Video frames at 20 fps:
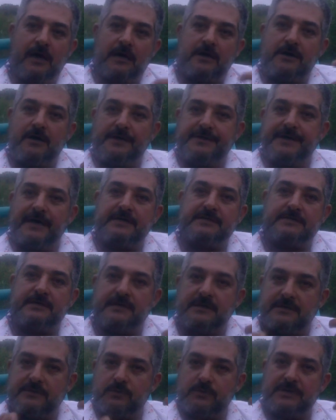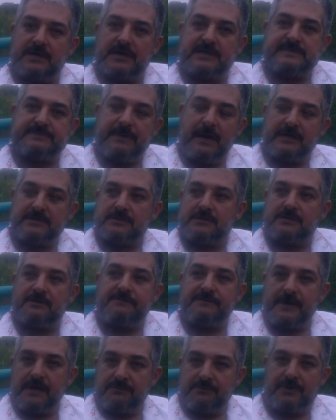connected with the expansion of
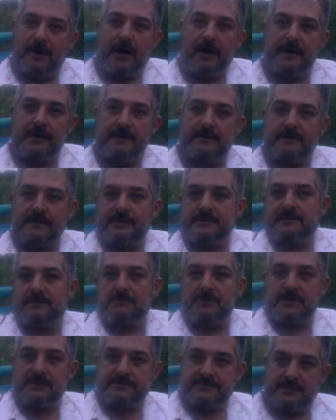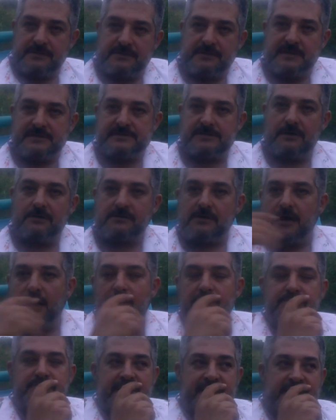the empire in the military industrial
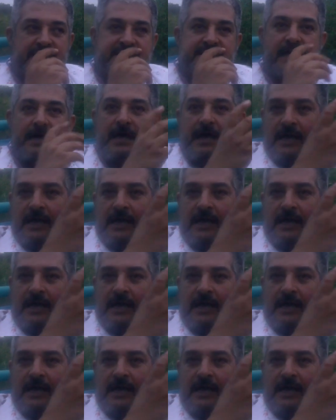complex